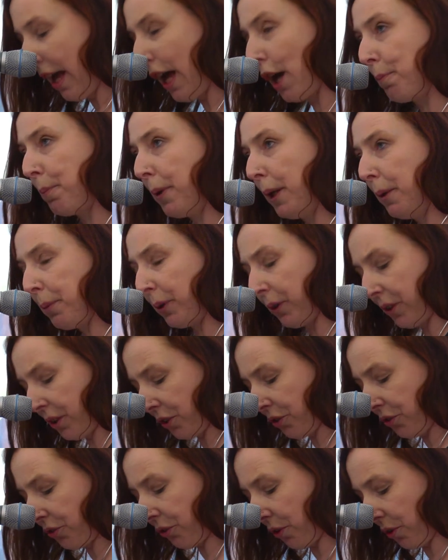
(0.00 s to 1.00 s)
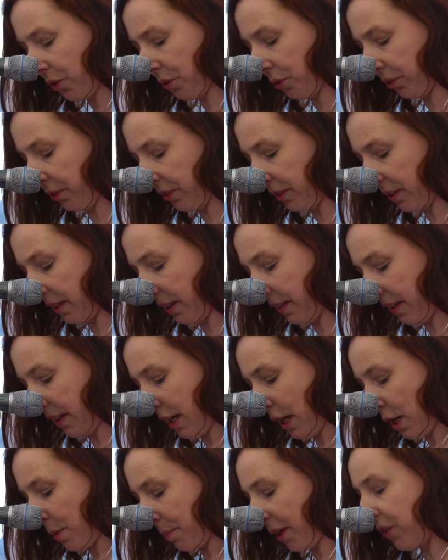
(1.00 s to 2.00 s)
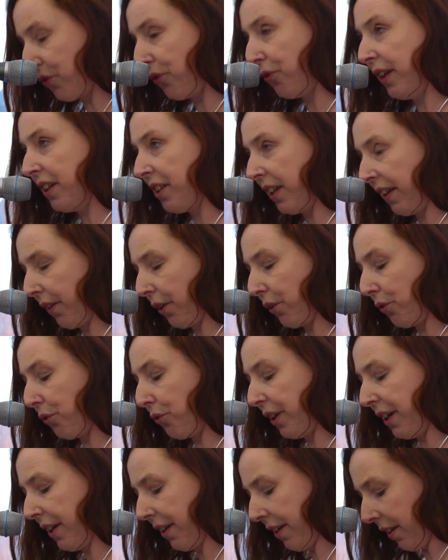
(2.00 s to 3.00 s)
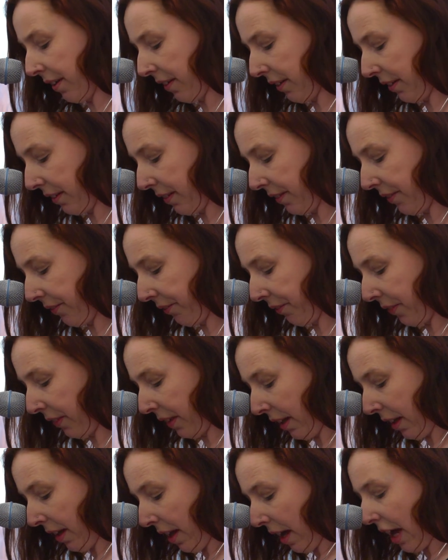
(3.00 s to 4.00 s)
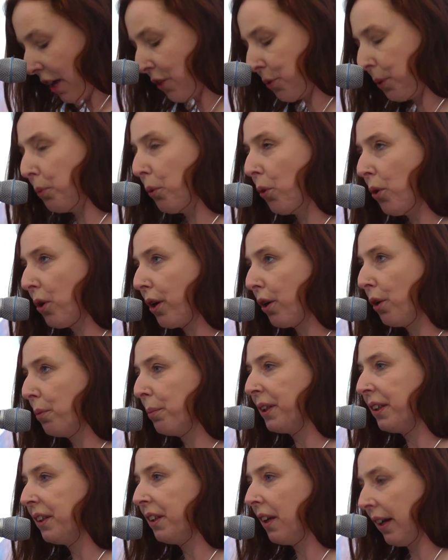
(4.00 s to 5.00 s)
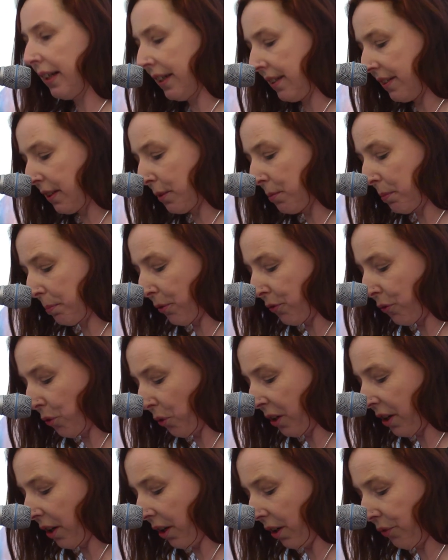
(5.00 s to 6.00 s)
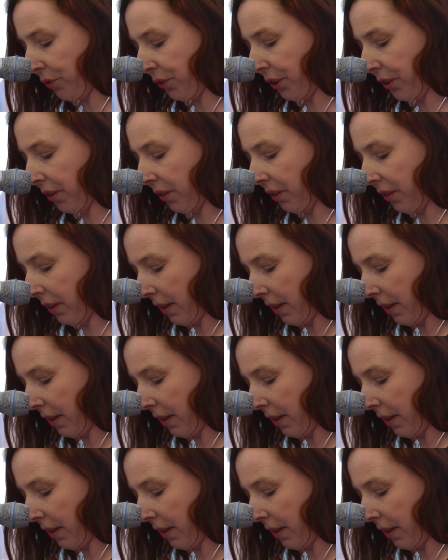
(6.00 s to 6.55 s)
A people controlled by feeding their fear. As we walk home at night before curfew,